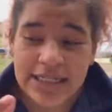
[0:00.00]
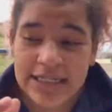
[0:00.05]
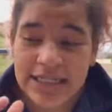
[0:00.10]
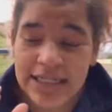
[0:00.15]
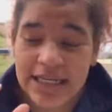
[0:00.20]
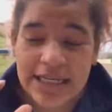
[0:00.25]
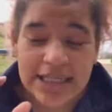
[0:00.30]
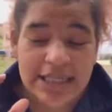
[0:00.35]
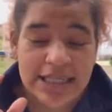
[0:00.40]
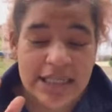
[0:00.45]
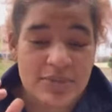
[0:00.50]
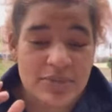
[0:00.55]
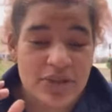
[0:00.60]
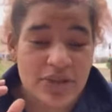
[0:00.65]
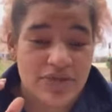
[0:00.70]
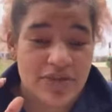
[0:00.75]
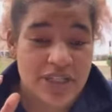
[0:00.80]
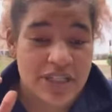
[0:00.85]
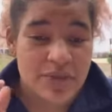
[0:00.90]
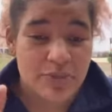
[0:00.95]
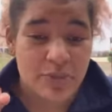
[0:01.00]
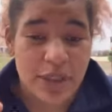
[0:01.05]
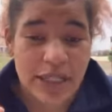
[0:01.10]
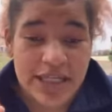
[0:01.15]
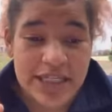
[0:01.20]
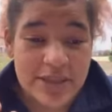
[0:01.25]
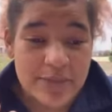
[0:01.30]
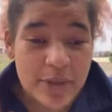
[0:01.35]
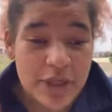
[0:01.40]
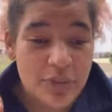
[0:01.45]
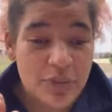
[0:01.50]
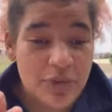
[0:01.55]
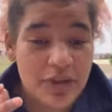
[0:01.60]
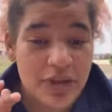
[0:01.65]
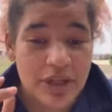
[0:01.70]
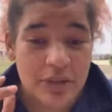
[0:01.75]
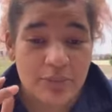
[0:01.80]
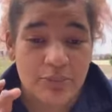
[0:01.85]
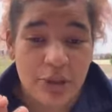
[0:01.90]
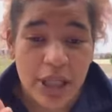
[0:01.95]
like themes of displacement
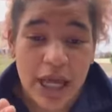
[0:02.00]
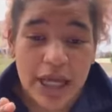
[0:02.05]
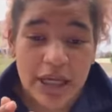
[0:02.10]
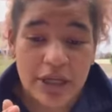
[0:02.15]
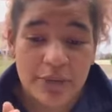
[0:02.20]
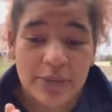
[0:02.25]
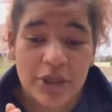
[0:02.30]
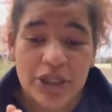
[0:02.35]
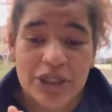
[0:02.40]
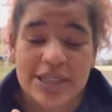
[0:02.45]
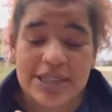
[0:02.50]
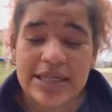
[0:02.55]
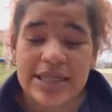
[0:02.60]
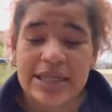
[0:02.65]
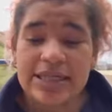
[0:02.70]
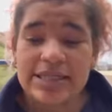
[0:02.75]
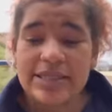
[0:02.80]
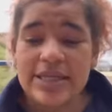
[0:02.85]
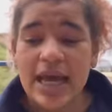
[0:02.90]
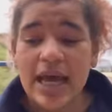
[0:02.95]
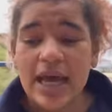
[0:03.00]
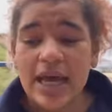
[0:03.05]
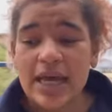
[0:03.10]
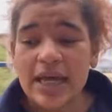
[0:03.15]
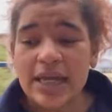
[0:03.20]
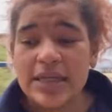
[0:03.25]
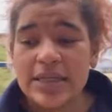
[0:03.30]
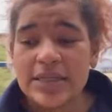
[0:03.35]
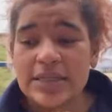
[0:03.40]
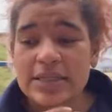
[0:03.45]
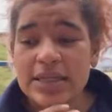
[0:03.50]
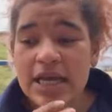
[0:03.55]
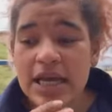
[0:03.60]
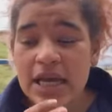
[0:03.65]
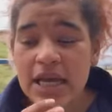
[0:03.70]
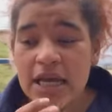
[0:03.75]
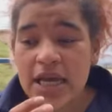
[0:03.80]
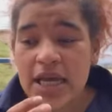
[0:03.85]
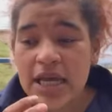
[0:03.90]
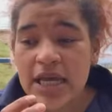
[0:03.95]
within Black communities and
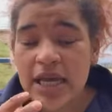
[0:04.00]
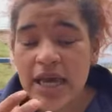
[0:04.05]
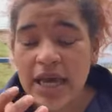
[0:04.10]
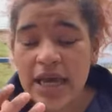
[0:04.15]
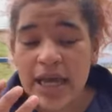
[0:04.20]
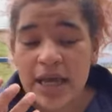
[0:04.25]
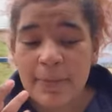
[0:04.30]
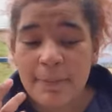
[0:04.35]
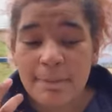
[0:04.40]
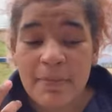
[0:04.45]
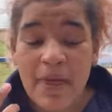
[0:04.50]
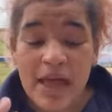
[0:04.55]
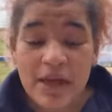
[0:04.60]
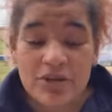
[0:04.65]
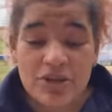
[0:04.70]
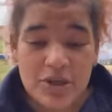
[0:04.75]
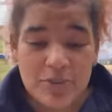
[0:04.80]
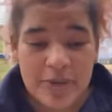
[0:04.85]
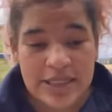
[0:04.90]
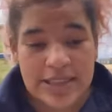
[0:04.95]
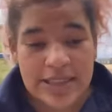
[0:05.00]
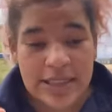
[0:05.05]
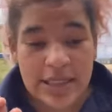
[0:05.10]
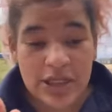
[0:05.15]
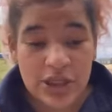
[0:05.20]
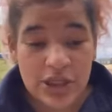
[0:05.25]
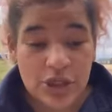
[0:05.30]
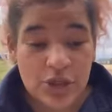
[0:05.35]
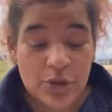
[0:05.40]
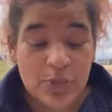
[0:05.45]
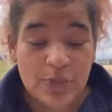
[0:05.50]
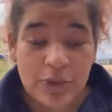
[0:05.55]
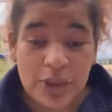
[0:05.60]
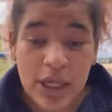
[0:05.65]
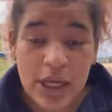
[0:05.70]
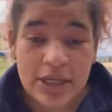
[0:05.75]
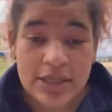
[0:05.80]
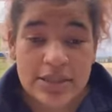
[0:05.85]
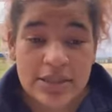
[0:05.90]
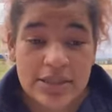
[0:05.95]
LGBTQ
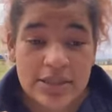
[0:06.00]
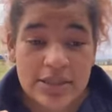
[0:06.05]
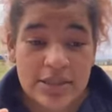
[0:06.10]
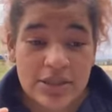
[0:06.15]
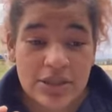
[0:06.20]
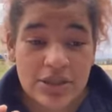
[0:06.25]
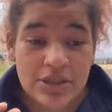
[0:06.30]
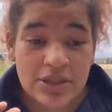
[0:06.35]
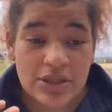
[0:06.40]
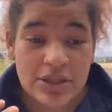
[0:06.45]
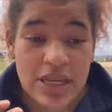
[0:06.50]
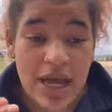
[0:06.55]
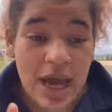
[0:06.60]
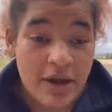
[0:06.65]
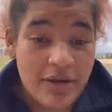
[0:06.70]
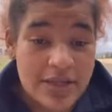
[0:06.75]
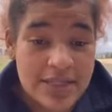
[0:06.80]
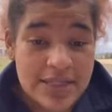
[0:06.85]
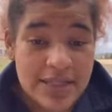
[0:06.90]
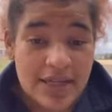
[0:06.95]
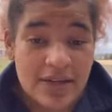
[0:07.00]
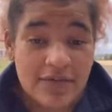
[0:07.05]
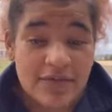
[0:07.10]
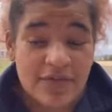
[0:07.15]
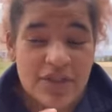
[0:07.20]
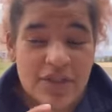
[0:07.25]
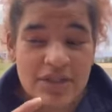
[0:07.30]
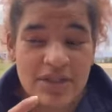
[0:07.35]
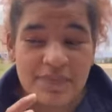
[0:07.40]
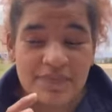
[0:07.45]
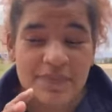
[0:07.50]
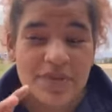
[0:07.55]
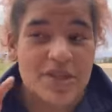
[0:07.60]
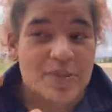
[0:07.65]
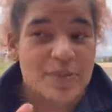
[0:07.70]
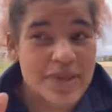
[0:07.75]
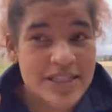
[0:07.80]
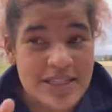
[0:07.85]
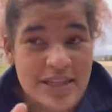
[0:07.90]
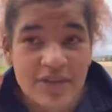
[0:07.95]
plus narratives,
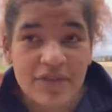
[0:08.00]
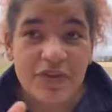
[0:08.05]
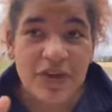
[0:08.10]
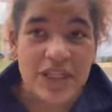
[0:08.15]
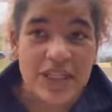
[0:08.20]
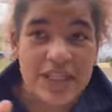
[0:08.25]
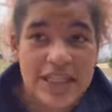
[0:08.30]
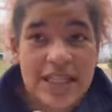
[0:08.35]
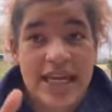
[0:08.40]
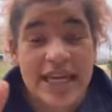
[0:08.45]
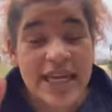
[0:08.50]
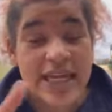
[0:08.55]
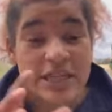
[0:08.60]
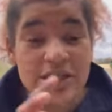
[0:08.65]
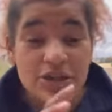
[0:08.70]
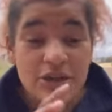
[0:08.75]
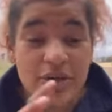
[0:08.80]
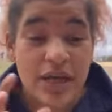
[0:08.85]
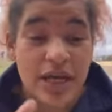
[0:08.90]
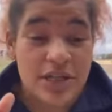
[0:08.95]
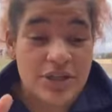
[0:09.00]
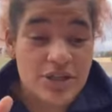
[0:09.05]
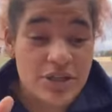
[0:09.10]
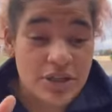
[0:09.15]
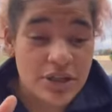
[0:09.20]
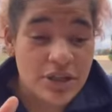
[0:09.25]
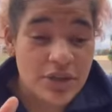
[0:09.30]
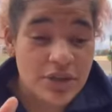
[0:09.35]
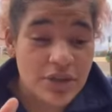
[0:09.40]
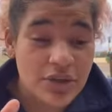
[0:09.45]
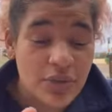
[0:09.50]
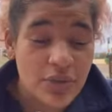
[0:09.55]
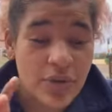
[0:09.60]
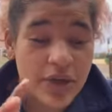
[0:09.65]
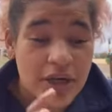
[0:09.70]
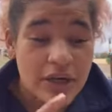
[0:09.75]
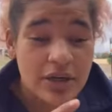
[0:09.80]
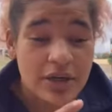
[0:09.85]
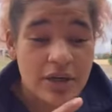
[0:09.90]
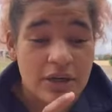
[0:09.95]
specifically like international,
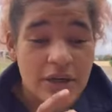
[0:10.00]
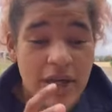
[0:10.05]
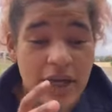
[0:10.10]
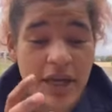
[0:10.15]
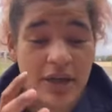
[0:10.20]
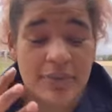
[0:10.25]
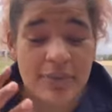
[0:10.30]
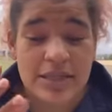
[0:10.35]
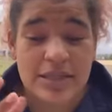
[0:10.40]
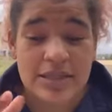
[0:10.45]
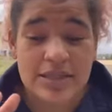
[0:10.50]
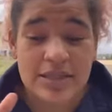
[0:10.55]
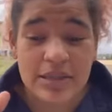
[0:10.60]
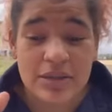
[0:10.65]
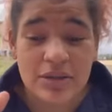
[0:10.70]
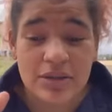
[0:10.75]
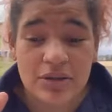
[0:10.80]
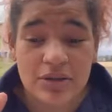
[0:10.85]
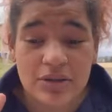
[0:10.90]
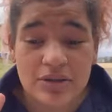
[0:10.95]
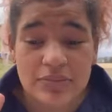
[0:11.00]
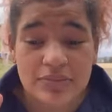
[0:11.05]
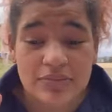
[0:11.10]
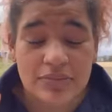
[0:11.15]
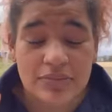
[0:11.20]
where it's still